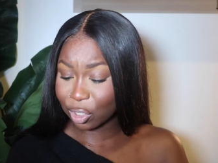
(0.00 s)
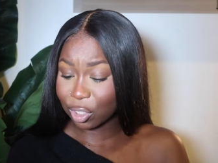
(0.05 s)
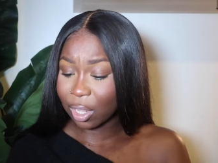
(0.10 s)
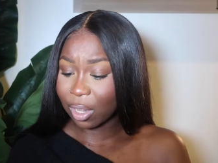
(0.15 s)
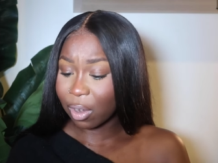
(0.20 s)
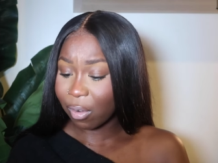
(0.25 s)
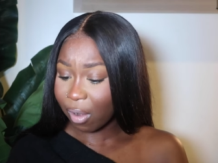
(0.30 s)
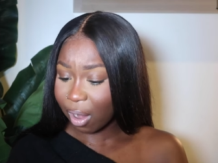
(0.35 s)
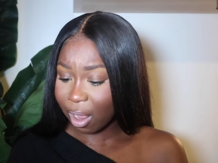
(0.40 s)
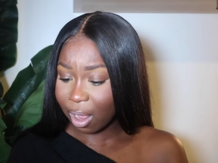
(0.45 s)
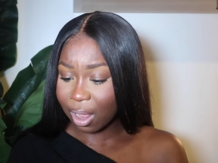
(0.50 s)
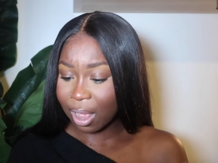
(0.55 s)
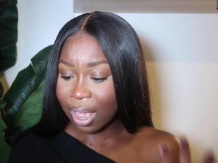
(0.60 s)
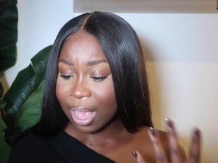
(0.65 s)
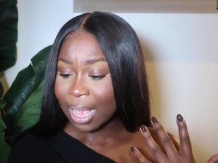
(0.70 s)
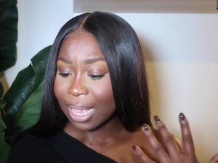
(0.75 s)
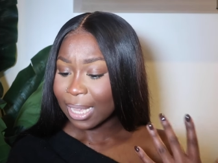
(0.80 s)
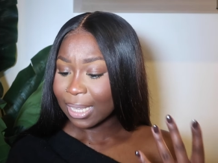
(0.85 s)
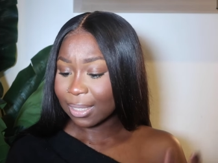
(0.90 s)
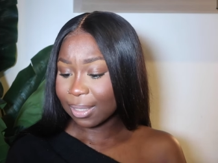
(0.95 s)
So there are
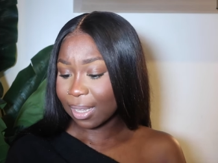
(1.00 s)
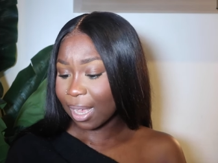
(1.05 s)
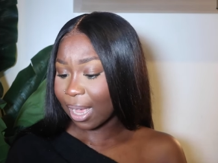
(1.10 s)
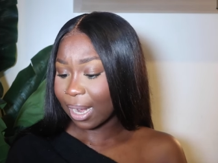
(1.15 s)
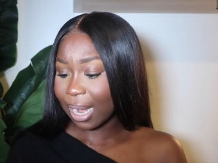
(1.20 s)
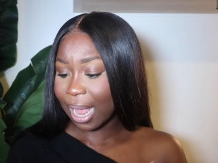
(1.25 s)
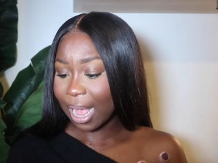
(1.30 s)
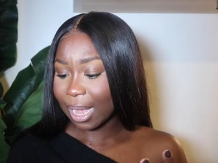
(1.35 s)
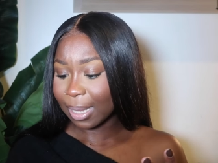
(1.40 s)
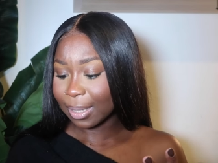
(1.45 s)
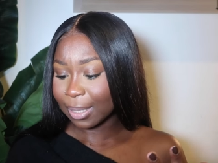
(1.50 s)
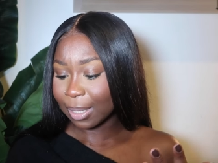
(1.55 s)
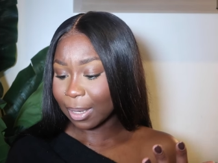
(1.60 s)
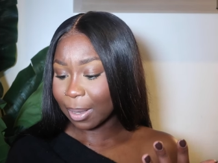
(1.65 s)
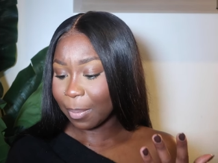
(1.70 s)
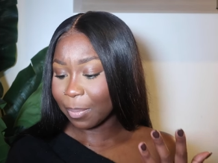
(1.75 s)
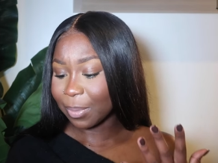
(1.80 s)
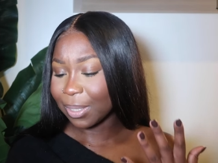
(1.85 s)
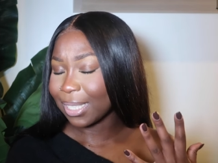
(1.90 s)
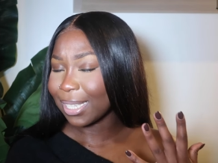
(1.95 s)
certain
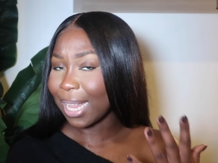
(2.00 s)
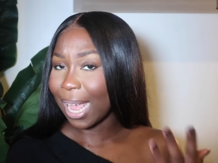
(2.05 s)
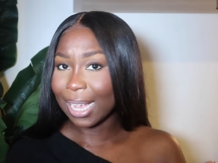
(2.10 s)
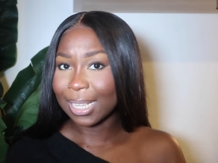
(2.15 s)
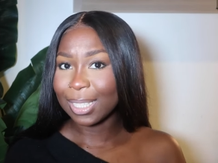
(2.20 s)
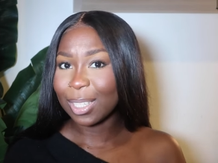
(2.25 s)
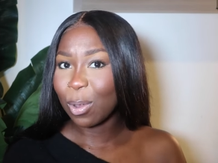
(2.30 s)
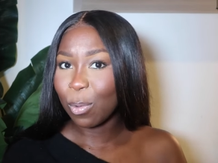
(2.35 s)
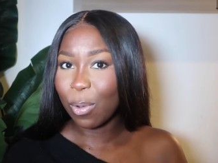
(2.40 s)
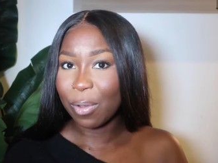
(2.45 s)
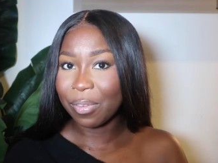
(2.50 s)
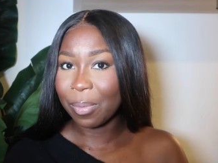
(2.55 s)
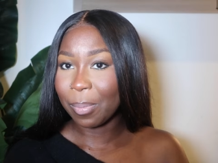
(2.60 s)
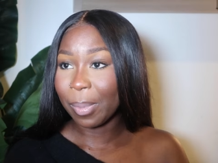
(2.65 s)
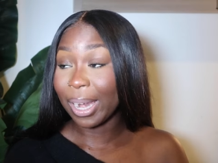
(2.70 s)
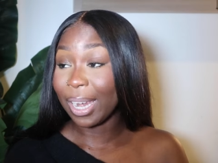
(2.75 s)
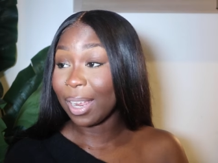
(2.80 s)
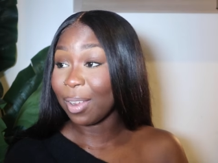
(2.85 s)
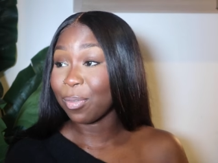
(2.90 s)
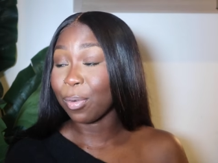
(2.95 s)
items that I still want from
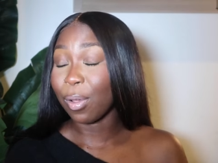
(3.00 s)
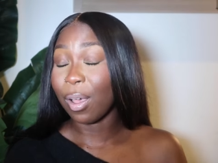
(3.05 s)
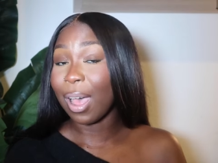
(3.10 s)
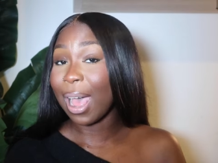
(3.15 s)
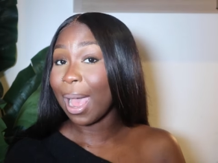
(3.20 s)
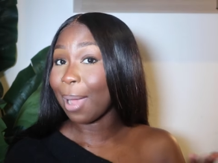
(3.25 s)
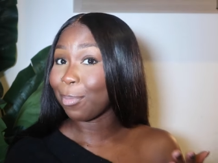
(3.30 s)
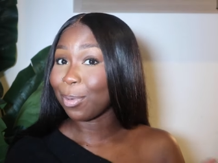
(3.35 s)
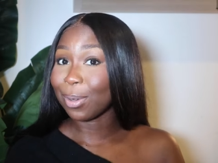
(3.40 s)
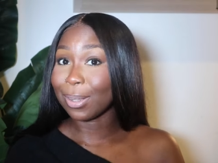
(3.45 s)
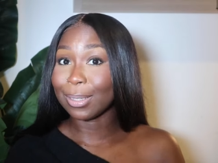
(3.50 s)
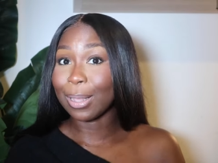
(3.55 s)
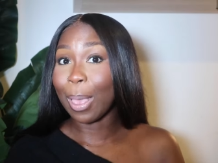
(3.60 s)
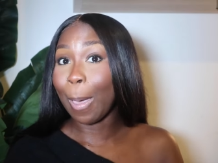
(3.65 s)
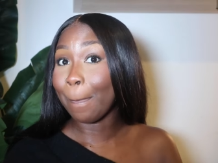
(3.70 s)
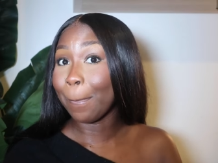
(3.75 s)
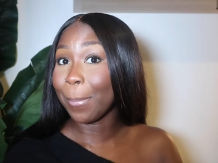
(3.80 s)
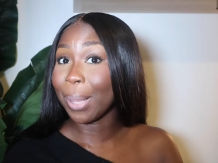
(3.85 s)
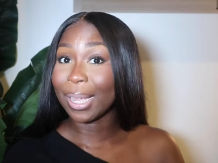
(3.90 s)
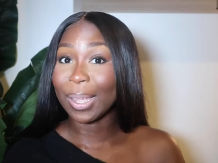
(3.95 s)
Hanifa. I'm just
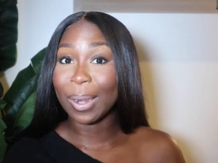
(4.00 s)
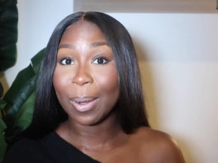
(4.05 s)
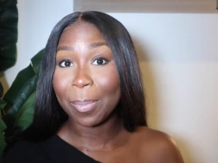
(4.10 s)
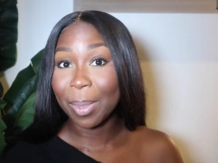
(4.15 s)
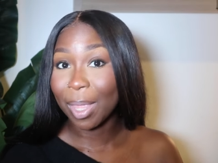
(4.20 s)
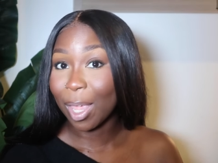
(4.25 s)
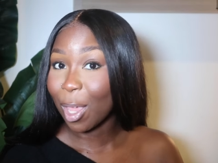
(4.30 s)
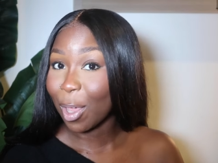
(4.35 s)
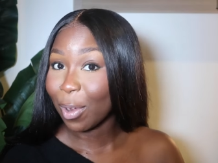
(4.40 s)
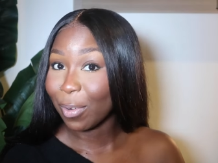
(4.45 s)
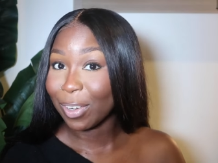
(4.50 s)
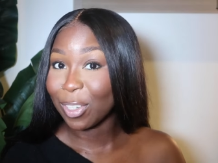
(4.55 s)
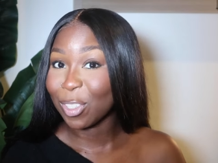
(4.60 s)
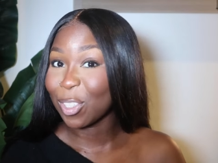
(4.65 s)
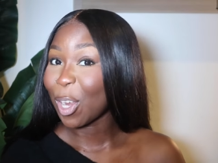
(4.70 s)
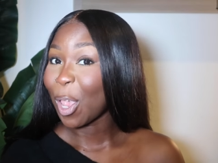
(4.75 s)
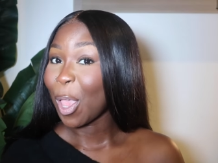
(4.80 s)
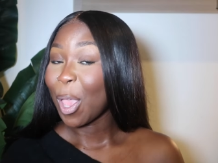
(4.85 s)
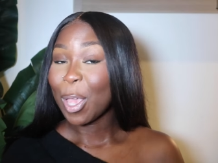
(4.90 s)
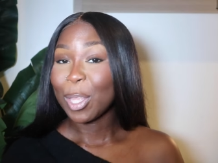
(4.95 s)
bucking up the
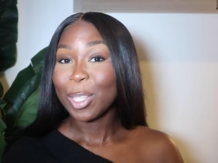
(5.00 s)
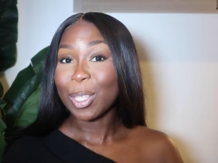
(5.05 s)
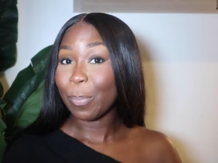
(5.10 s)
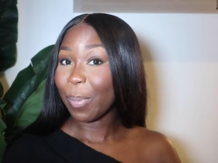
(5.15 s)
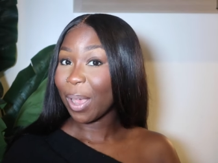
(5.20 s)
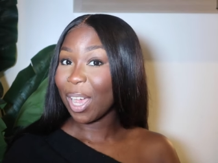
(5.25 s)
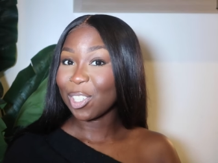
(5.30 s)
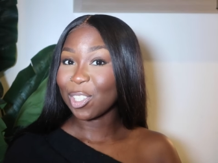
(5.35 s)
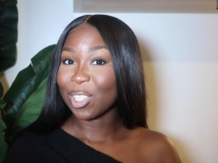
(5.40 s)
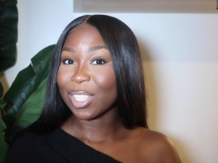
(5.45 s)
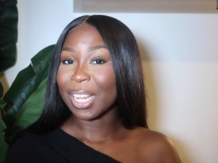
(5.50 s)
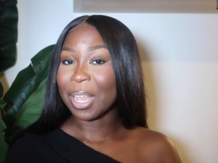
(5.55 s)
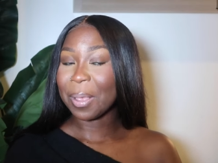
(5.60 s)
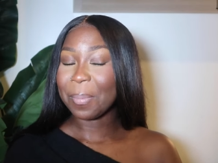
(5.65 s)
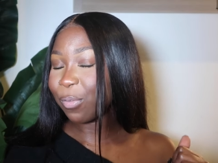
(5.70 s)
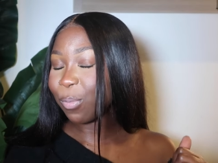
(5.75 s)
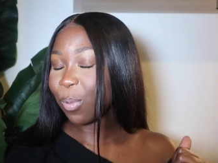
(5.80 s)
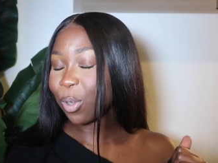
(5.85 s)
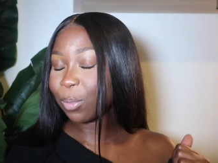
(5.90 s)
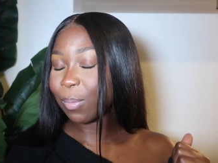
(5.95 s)
courage to purchase them. If
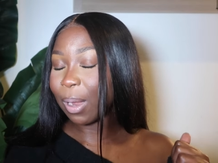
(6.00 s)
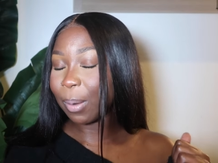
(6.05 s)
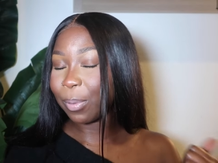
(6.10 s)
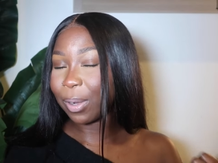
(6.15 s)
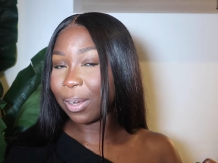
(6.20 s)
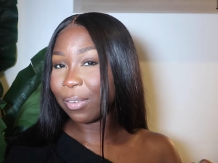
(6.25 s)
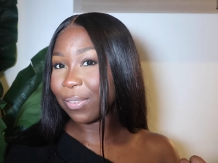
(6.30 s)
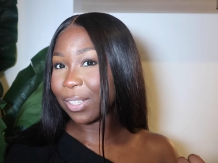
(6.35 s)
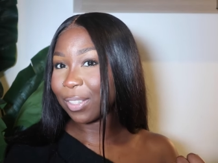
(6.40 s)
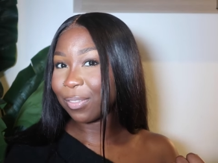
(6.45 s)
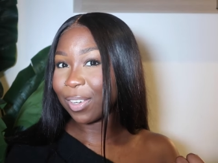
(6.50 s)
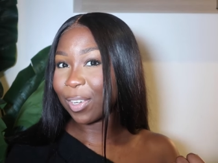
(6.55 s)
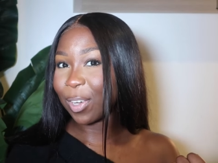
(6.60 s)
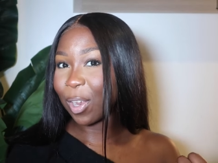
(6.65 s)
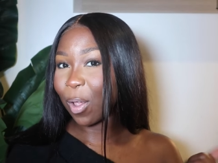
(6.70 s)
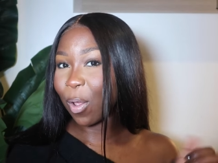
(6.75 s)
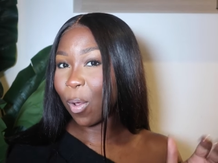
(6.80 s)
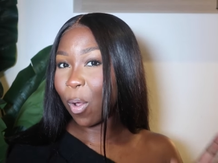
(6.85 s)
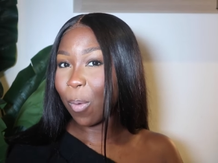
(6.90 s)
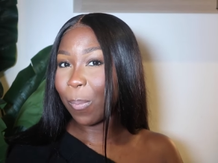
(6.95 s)
you've watched my previous
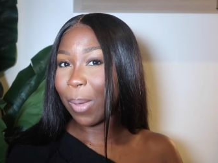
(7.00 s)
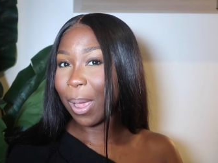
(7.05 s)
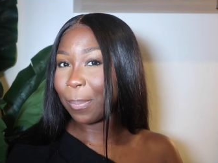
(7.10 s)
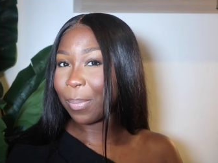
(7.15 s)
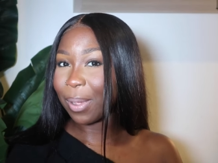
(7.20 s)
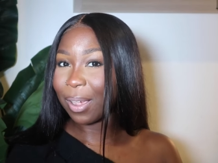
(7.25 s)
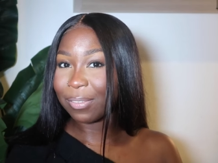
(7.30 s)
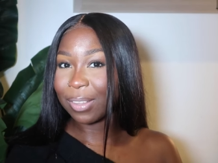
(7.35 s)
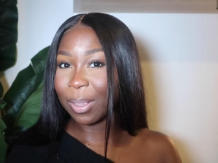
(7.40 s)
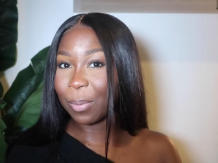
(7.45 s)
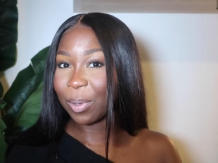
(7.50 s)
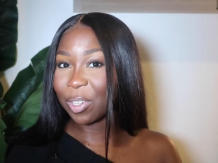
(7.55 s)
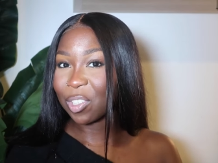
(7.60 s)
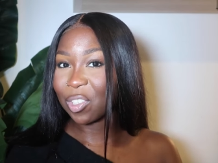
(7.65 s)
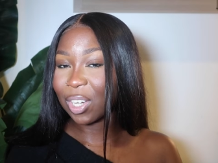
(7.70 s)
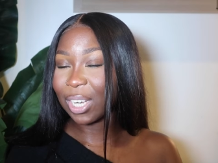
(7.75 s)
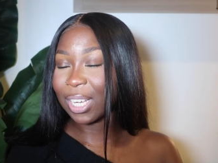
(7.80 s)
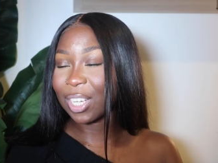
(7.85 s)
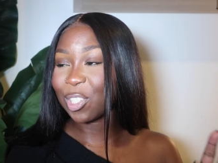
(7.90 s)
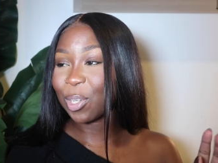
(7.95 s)
video on my birthday
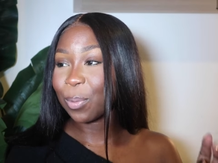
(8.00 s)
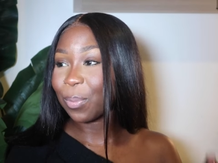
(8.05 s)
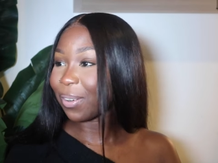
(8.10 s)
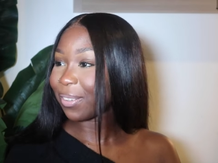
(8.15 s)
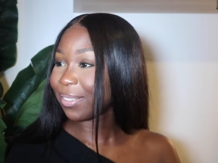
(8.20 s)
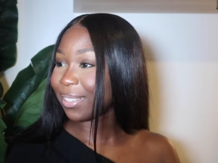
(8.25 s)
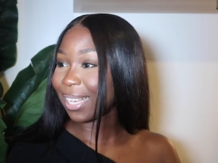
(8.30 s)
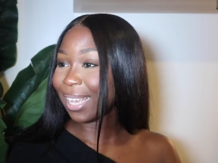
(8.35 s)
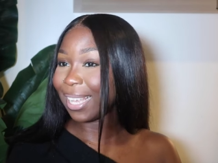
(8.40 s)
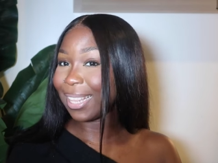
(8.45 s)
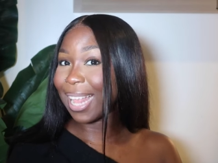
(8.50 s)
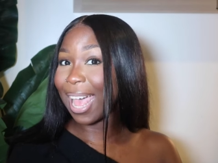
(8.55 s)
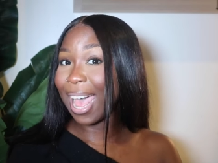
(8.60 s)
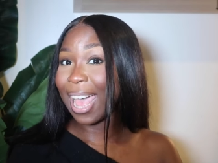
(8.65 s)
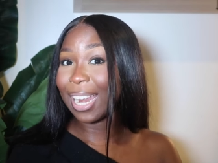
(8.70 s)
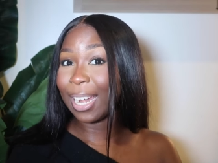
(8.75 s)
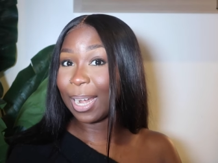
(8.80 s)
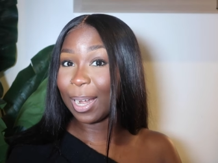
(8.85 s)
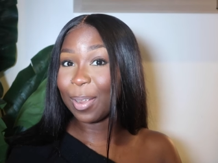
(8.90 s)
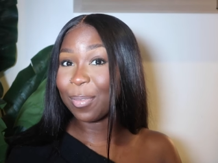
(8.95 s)
wish list, you would have seen that
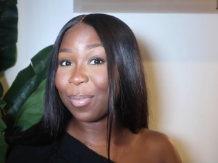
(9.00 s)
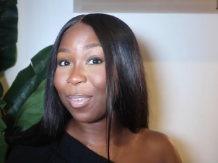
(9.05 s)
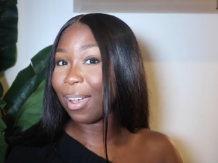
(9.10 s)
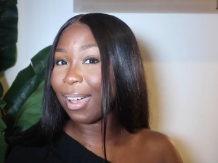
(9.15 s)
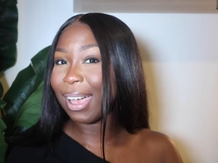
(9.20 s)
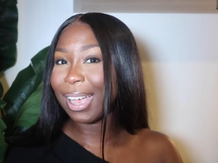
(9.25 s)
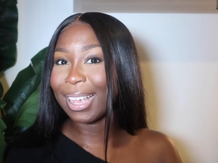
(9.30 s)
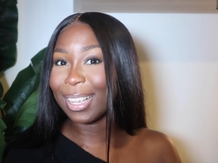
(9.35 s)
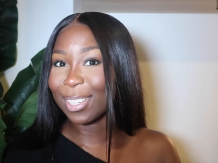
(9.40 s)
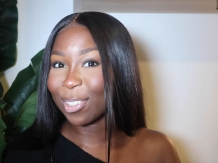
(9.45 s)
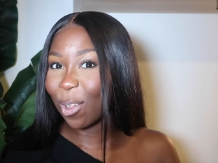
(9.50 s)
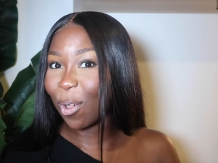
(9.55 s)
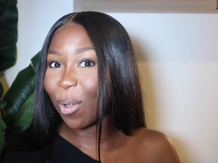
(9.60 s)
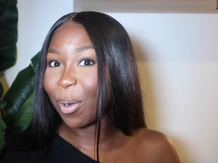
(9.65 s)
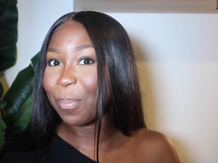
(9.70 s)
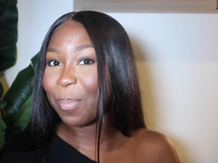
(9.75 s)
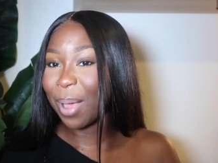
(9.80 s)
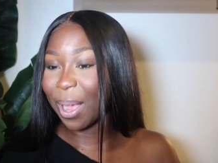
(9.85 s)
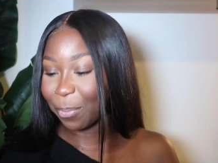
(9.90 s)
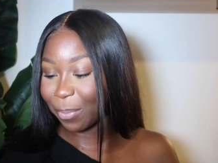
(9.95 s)
Hanifa is
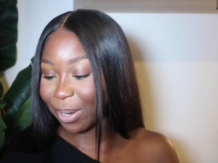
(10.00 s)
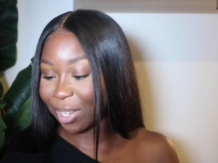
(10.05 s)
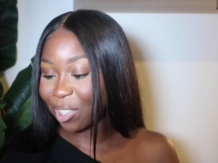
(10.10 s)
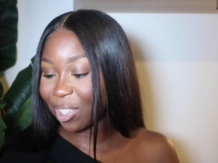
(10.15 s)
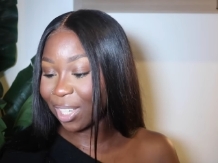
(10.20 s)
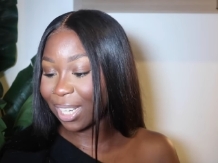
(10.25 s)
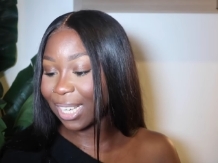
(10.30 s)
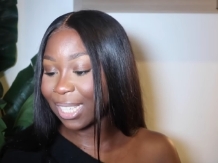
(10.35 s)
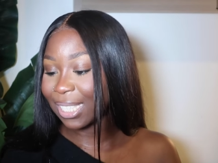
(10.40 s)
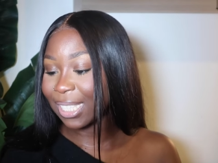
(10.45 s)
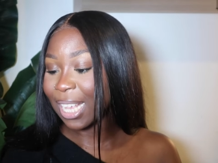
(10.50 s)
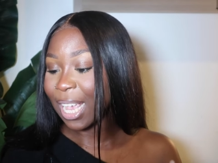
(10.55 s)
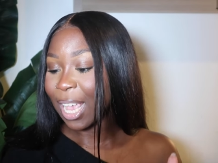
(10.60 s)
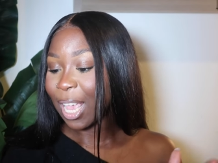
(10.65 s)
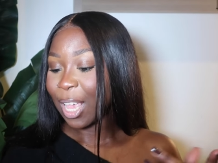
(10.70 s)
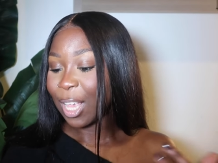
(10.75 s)
on my wish list.